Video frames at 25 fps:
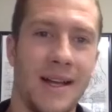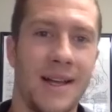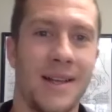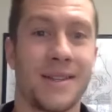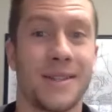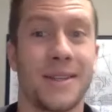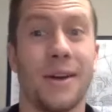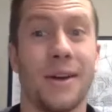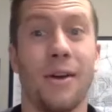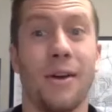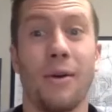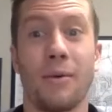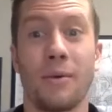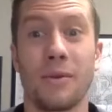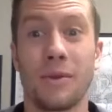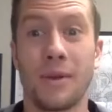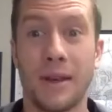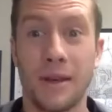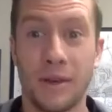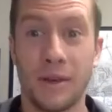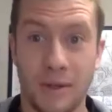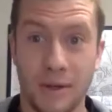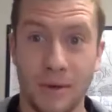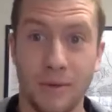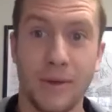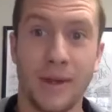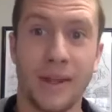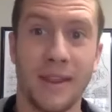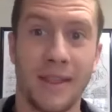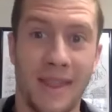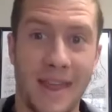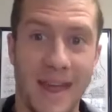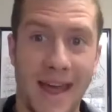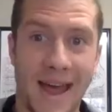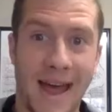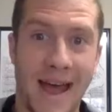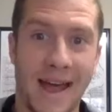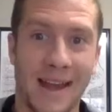So doing
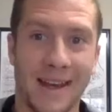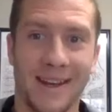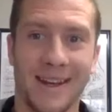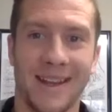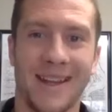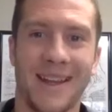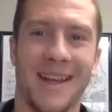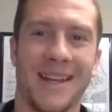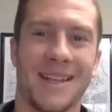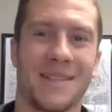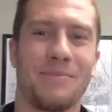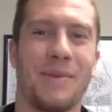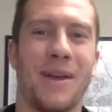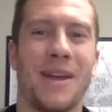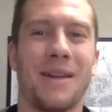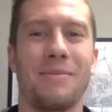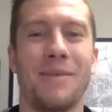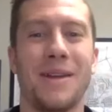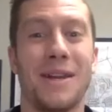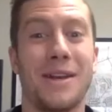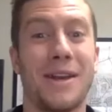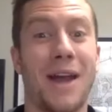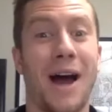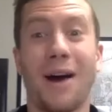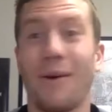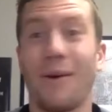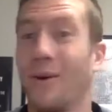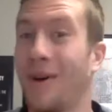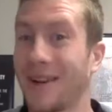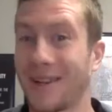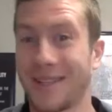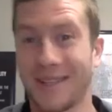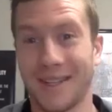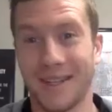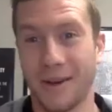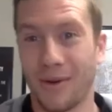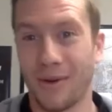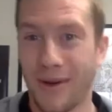that has made me not
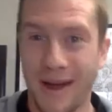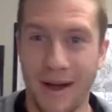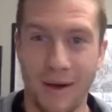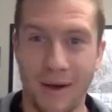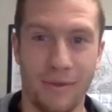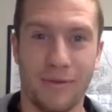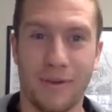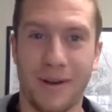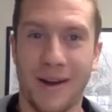want to go out